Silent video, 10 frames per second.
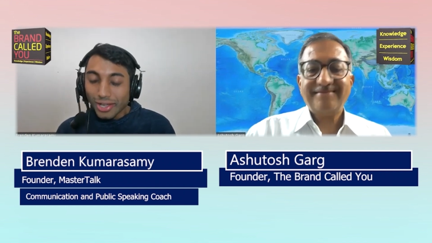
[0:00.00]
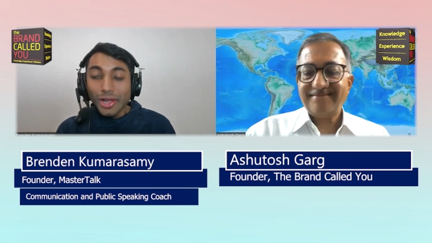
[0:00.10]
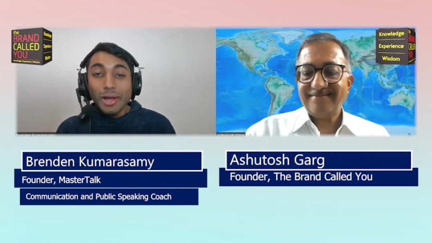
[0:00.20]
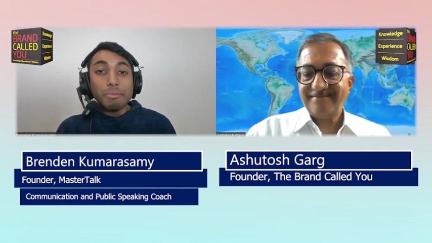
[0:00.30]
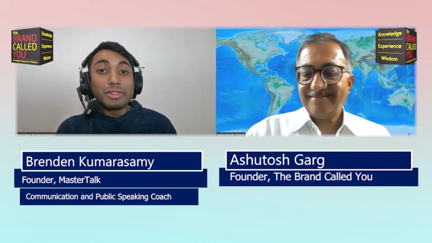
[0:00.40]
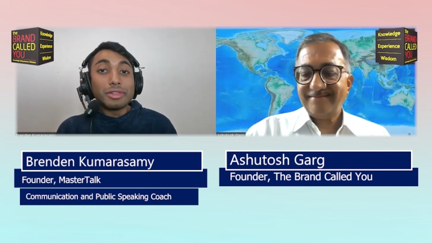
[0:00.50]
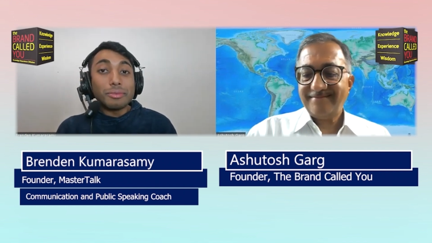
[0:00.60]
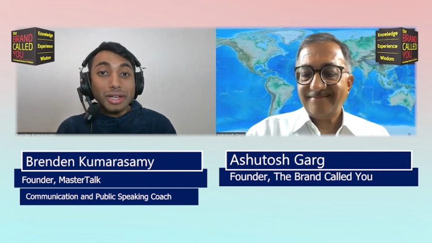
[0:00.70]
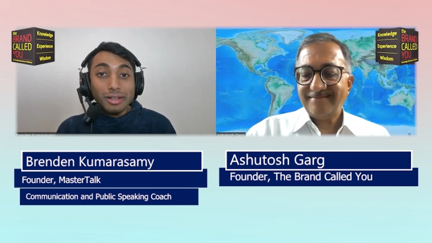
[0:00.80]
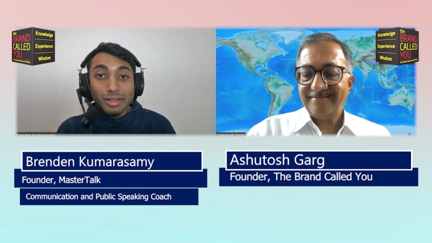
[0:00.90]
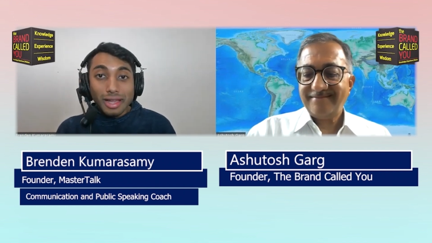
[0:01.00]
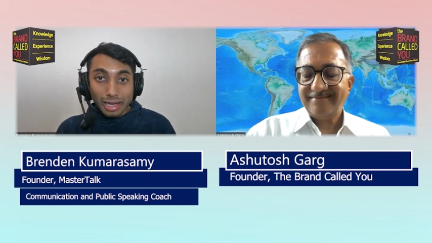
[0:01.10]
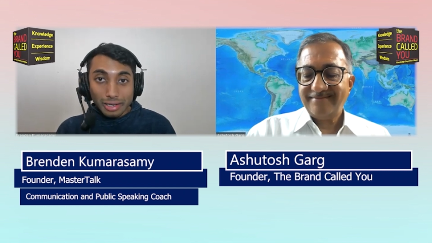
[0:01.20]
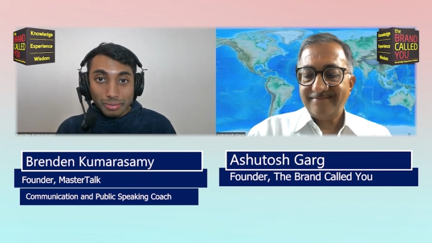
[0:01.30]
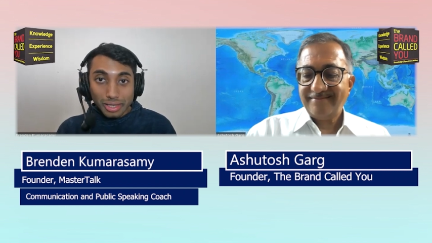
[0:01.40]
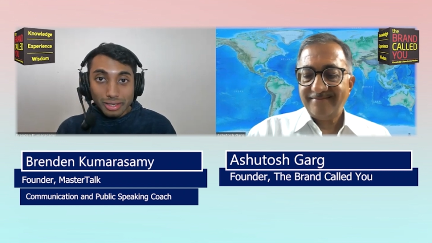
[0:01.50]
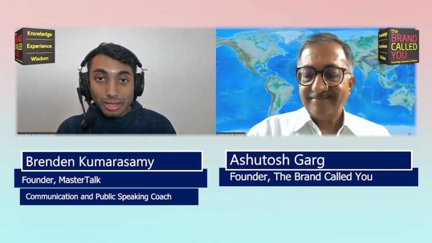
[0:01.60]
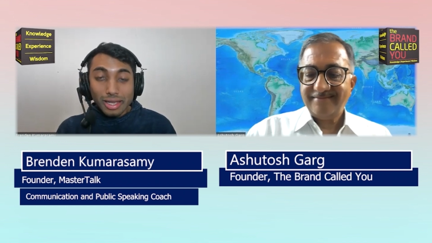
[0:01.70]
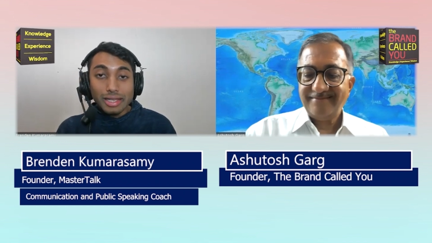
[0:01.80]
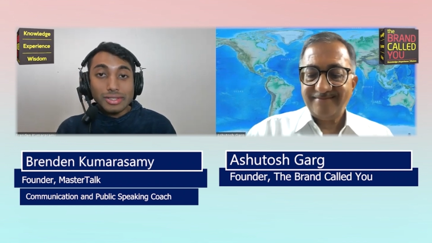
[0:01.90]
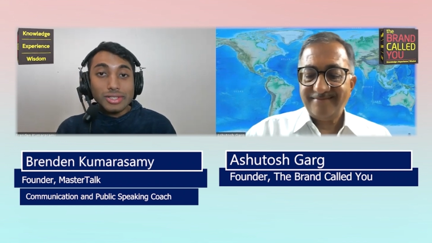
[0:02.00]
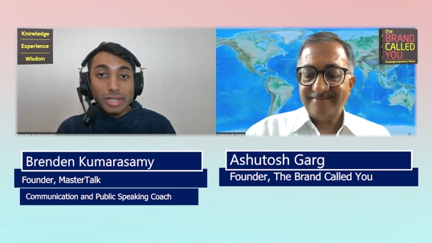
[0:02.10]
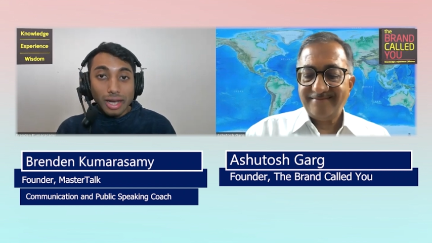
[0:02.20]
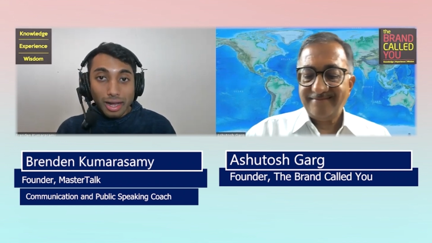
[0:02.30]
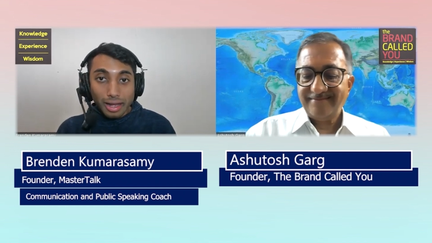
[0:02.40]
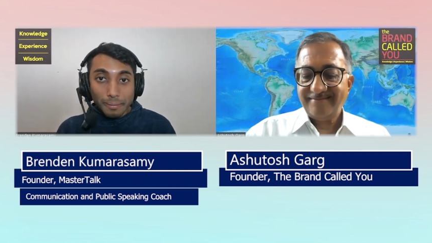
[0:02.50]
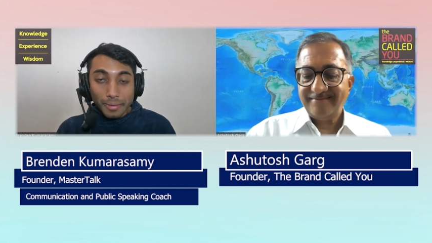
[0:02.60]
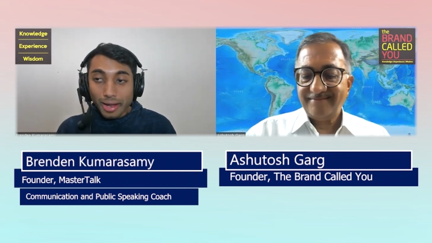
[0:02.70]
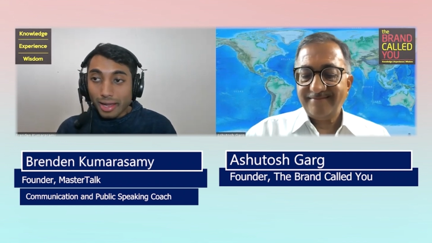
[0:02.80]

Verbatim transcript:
Speaker 1: But the real enemy is time.